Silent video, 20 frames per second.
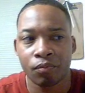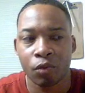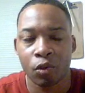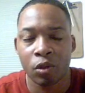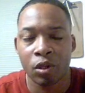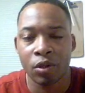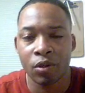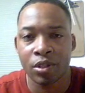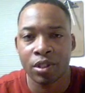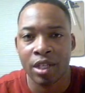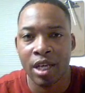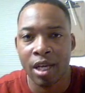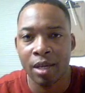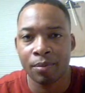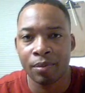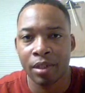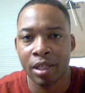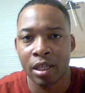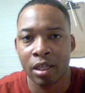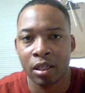one of those
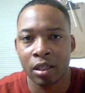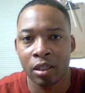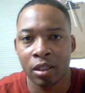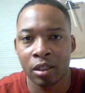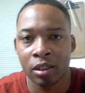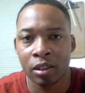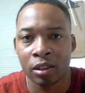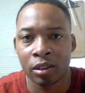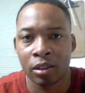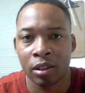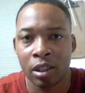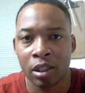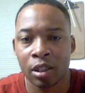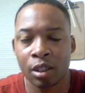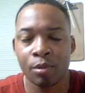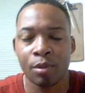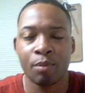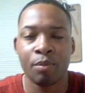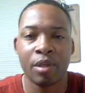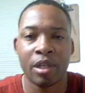type that I
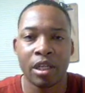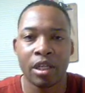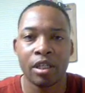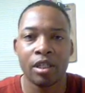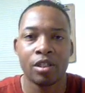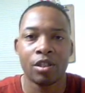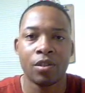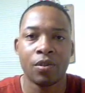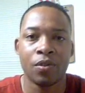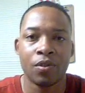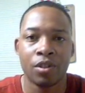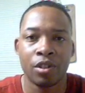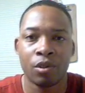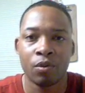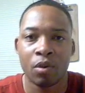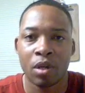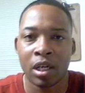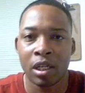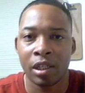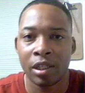could be picky and choosy
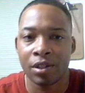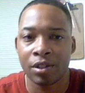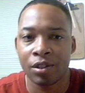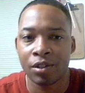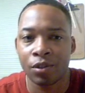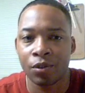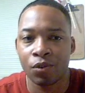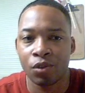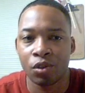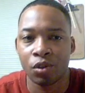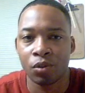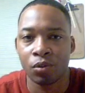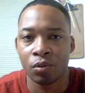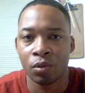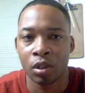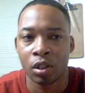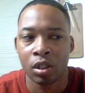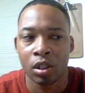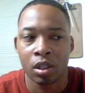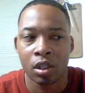what I listen to too.
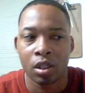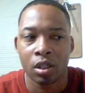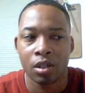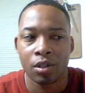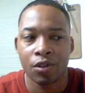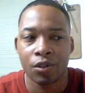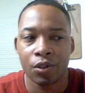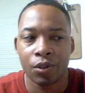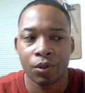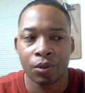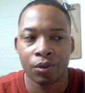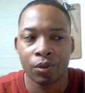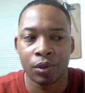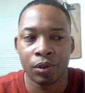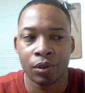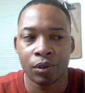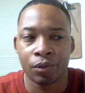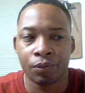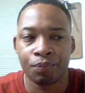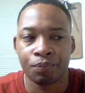So,
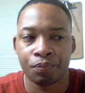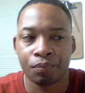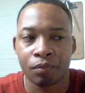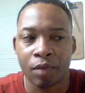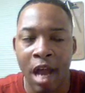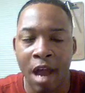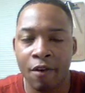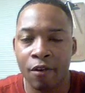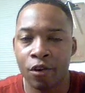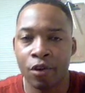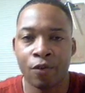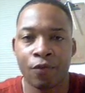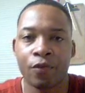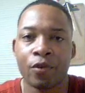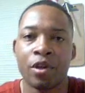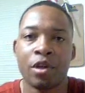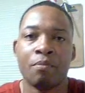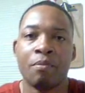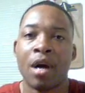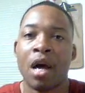I have a good
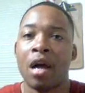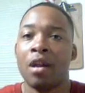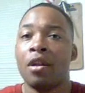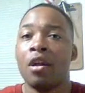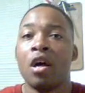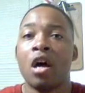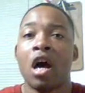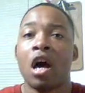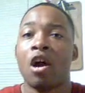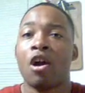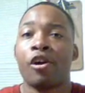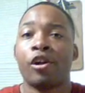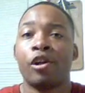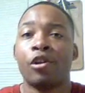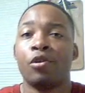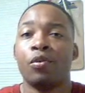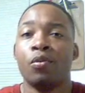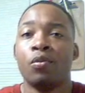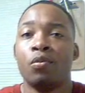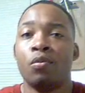friend of mine. I
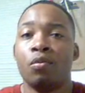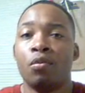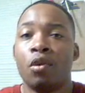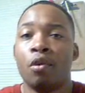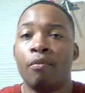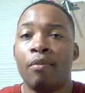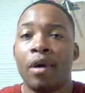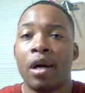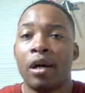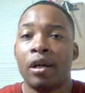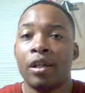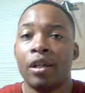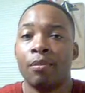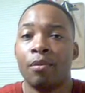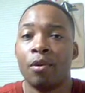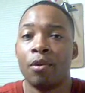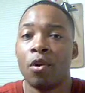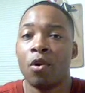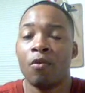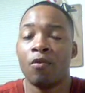argue about
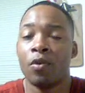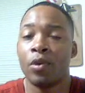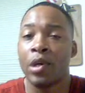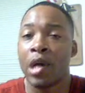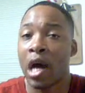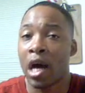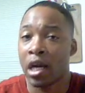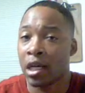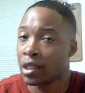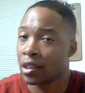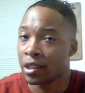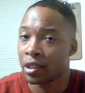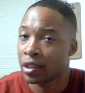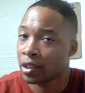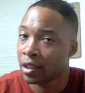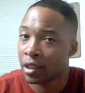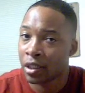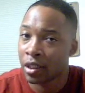him over Nas,